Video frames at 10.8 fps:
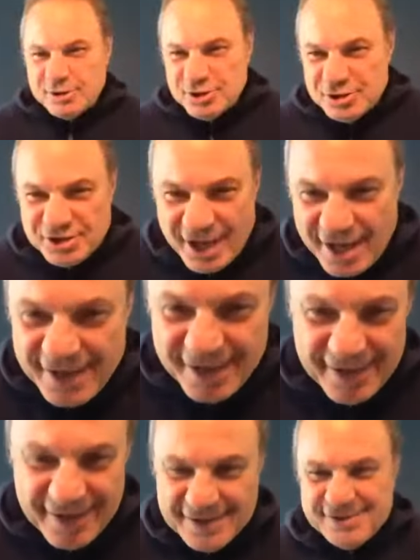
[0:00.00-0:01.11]
you say
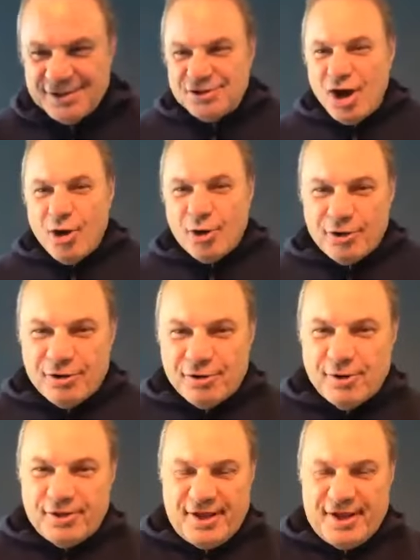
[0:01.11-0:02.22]
is the total cool
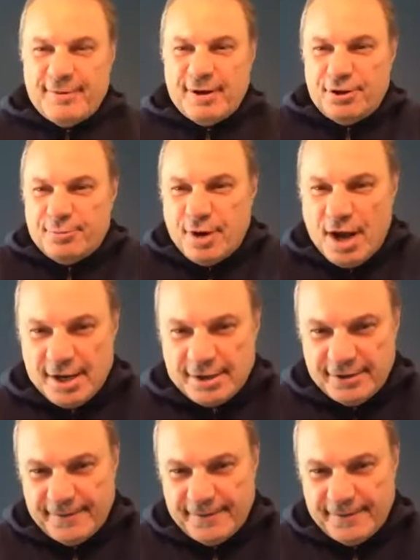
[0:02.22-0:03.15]
thing about your product?